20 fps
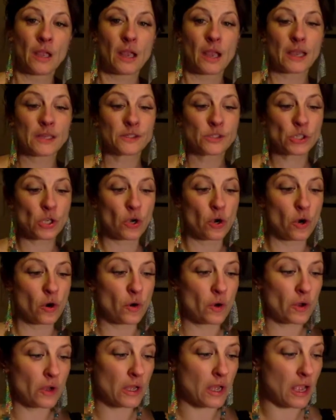And
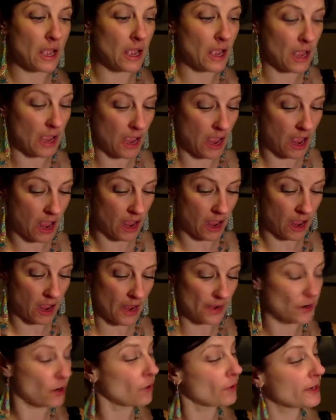so
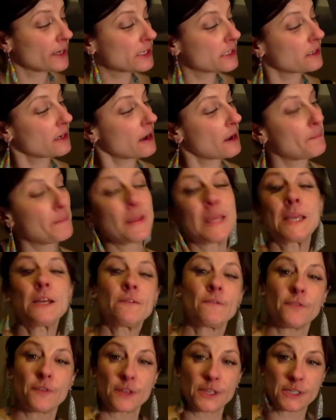I don't
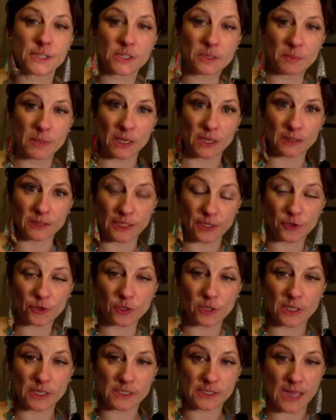mean for this to be a
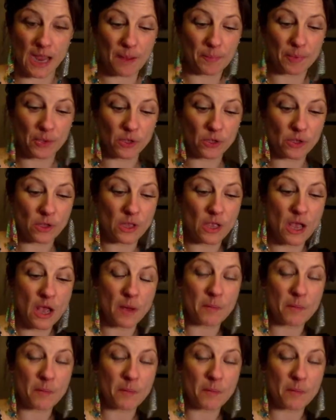literal example,